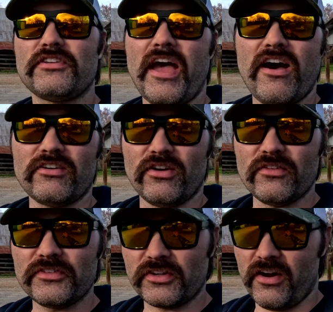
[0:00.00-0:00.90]
down
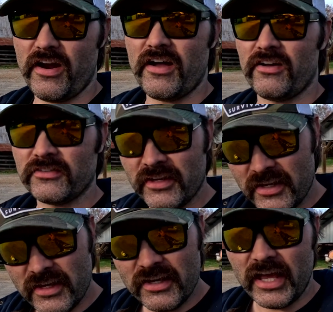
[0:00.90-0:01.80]
on the ground
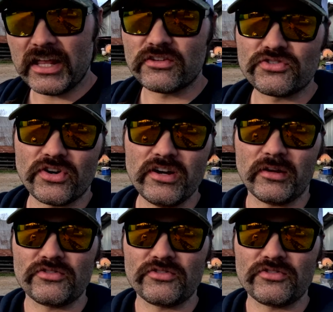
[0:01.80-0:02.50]
and the truck